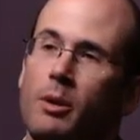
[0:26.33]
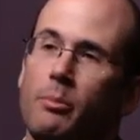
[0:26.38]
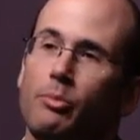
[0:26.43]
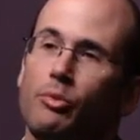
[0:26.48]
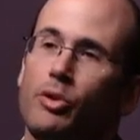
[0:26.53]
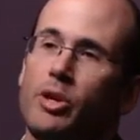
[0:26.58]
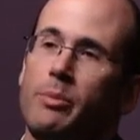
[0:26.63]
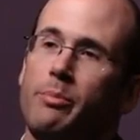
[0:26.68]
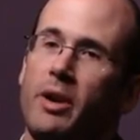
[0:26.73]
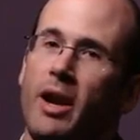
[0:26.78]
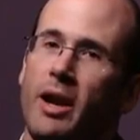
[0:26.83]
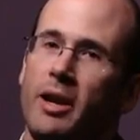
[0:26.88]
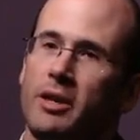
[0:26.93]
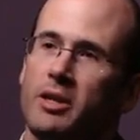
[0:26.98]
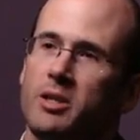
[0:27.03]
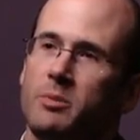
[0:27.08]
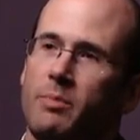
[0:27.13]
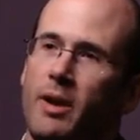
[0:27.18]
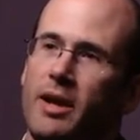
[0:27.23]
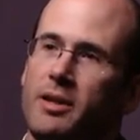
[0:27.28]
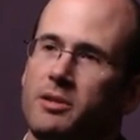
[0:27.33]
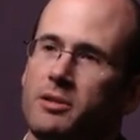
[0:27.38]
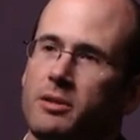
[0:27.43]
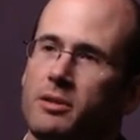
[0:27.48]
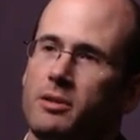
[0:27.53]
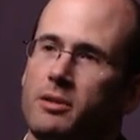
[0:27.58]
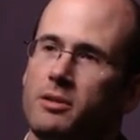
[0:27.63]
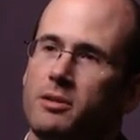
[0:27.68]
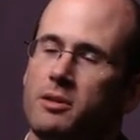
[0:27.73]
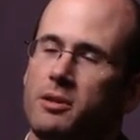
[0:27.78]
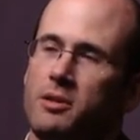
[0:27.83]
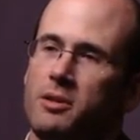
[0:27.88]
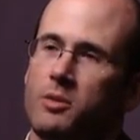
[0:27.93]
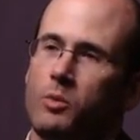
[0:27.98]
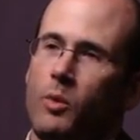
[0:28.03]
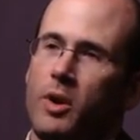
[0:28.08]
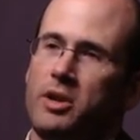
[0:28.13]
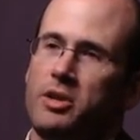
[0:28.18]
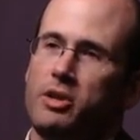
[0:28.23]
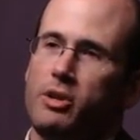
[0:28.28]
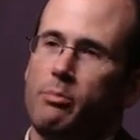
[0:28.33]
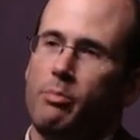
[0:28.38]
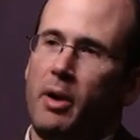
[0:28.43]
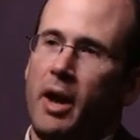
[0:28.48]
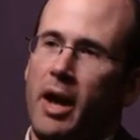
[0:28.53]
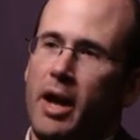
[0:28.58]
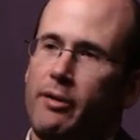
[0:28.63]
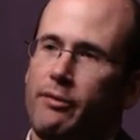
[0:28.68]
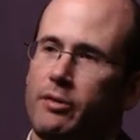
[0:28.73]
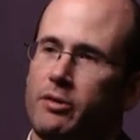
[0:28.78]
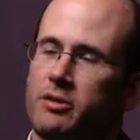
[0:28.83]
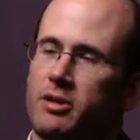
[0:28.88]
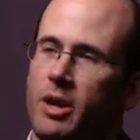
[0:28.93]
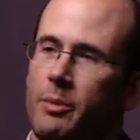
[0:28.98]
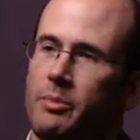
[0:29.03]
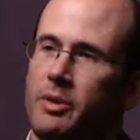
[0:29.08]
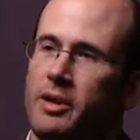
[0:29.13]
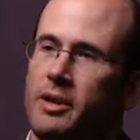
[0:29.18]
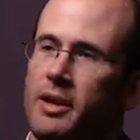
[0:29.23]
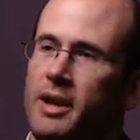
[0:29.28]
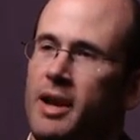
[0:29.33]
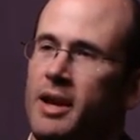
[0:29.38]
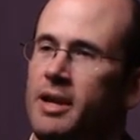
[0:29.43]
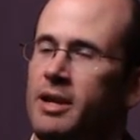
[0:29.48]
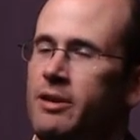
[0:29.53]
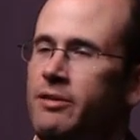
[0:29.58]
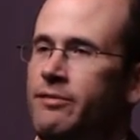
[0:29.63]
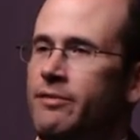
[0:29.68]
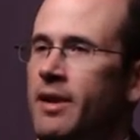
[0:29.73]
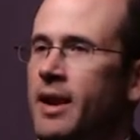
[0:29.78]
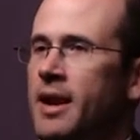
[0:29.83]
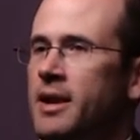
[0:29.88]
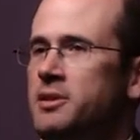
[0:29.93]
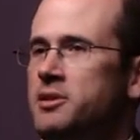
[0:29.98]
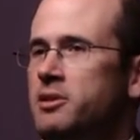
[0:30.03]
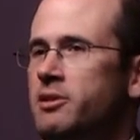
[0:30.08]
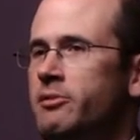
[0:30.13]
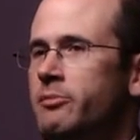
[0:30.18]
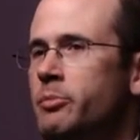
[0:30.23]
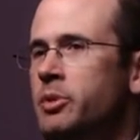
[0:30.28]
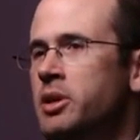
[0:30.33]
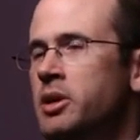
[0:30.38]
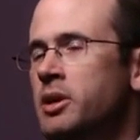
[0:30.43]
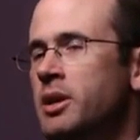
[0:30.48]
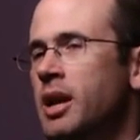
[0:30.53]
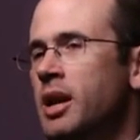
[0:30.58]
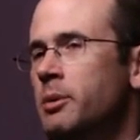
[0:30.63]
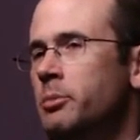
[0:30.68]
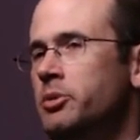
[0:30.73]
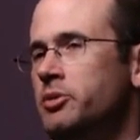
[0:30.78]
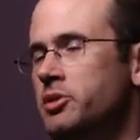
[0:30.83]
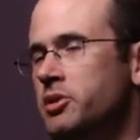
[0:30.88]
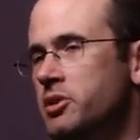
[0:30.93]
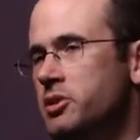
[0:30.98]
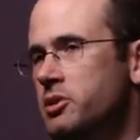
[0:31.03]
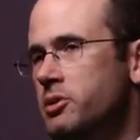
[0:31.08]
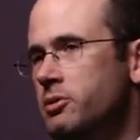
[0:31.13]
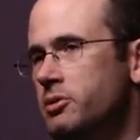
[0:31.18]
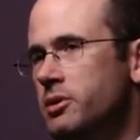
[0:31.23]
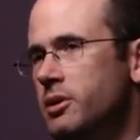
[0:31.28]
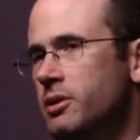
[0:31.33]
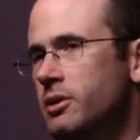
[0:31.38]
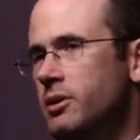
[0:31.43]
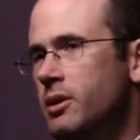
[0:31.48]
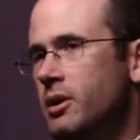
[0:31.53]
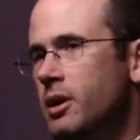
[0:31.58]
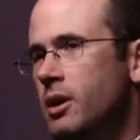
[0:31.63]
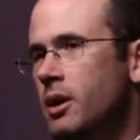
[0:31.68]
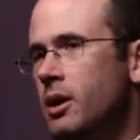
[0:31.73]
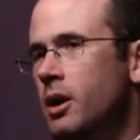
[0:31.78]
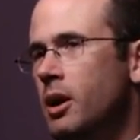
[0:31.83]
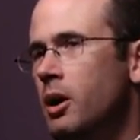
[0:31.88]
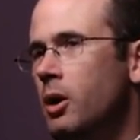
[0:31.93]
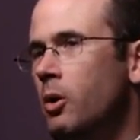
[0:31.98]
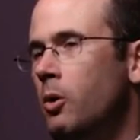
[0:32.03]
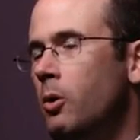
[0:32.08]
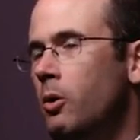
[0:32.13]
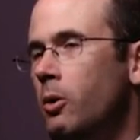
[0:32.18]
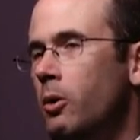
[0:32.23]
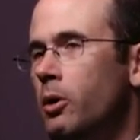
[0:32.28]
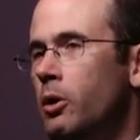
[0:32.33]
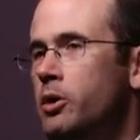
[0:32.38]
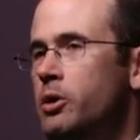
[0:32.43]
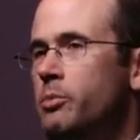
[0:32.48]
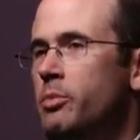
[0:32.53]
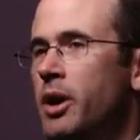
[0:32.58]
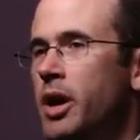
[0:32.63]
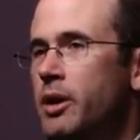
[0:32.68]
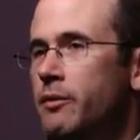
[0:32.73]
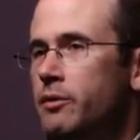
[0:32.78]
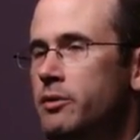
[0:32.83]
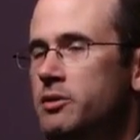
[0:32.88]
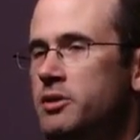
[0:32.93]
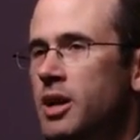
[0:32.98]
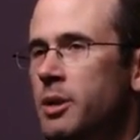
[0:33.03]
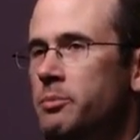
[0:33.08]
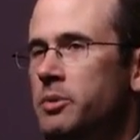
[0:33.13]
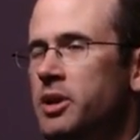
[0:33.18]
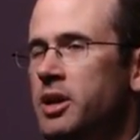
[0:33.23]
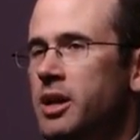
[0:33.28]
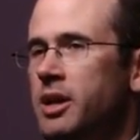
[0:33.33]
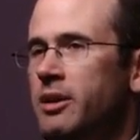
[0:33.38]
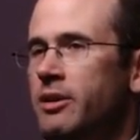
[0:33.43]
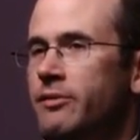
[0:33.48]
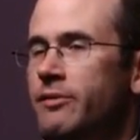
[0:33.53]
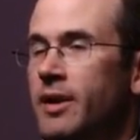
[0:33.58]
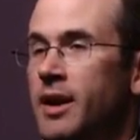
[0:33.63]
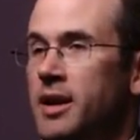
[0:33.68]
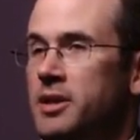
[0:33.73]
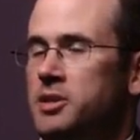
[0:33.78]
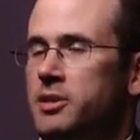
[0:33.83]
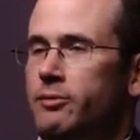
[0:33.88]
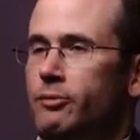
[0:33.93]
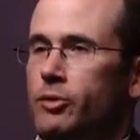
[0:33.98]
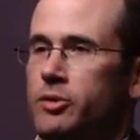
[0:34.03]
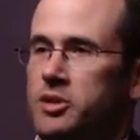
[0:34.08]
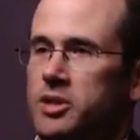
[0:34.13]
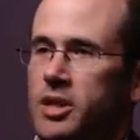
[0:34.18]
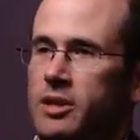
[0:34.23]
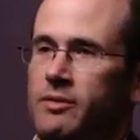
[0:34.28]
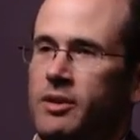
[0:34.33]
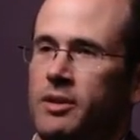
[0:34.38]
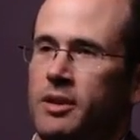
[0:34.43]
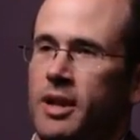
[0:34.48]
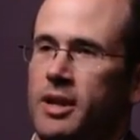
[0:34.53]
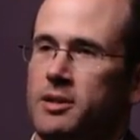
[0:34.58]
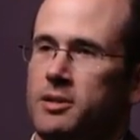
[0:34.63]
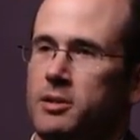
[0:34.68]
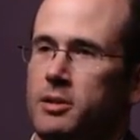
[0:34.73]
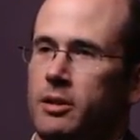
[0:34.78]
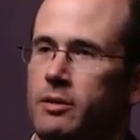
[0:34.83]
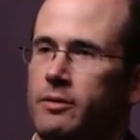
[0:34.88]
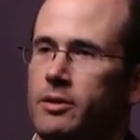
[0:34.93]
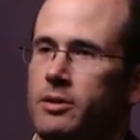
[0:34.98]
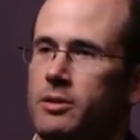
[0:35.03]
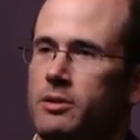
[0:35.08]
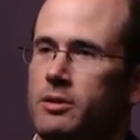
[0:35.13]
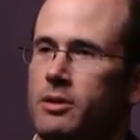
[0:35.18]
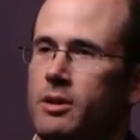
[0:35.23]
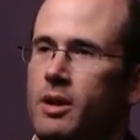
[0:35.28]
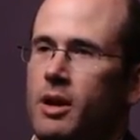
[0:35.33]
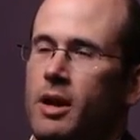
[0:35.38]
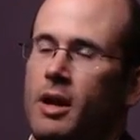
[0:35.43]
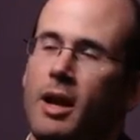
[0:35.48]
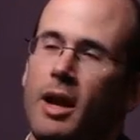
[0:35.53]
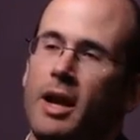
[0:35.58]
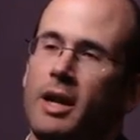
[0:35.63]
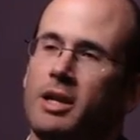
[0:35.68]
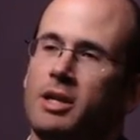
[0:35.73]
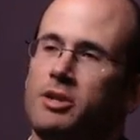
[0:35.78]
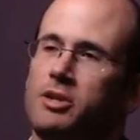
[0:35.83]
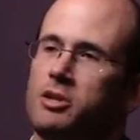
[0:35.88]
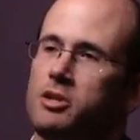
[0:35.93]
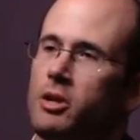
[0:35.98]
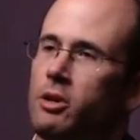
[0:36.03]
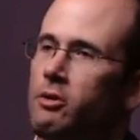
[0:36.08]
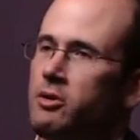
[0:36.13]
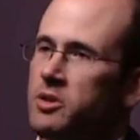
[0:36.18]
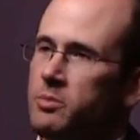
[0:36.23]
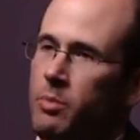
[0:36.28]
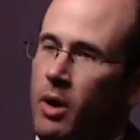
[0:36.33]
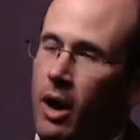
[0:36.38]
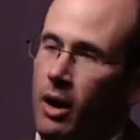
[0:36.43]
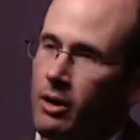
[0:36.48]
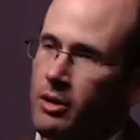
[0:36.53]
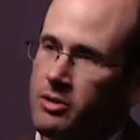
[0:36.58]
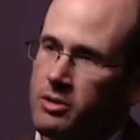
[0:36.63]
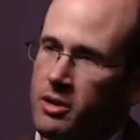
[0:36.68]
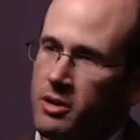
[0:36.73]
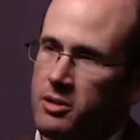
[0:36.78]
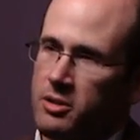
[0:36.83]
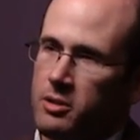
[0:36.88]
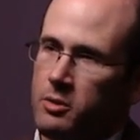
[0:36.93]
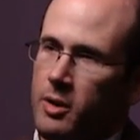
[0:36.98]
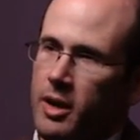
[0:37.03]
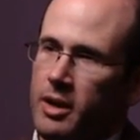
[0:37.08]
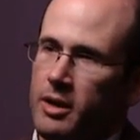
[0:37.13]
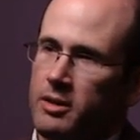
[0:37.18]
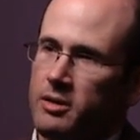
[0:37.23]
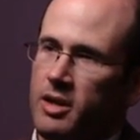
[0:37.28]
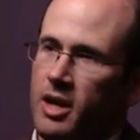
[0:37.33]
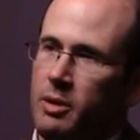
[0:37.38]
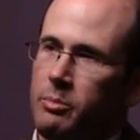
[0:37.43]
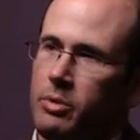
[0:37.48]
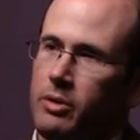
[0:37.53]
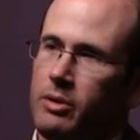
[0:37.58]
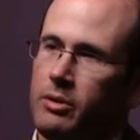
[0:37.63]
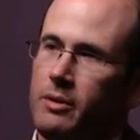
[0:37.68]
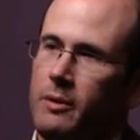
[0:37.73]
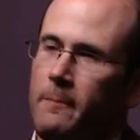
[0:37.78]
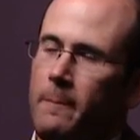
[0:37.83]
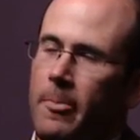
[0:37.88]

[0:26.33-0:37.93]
Prepaid expenses is when you pay for something in advance of being able to use it, or you pay for something in advance of receiving that service. An insurance policy is a great example.